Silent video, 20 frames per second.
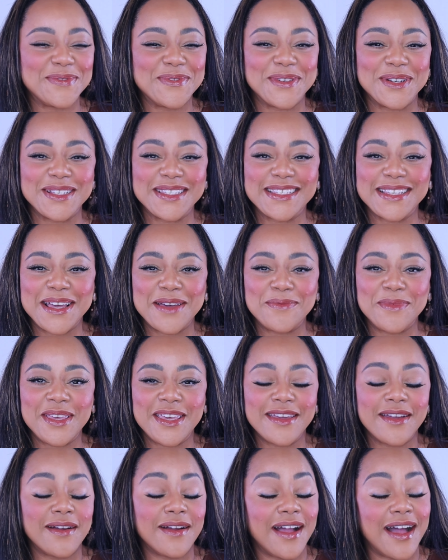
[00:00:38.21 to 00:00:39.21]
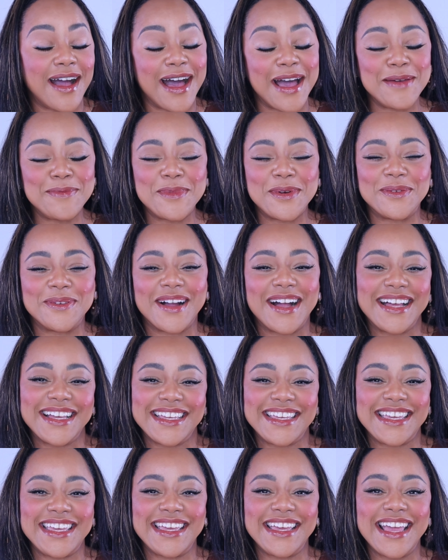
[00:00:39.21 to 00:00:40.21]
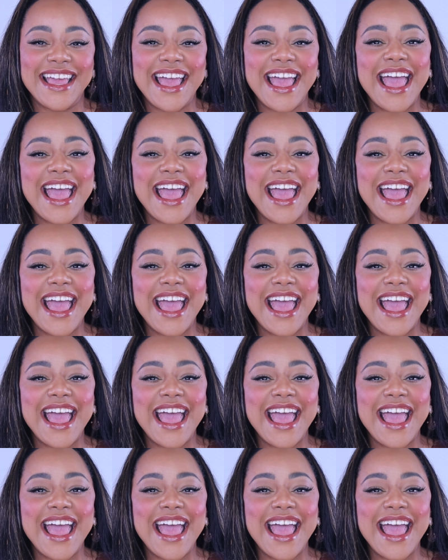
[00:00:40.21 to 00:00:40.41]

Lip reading: first time here, I'm Arahi,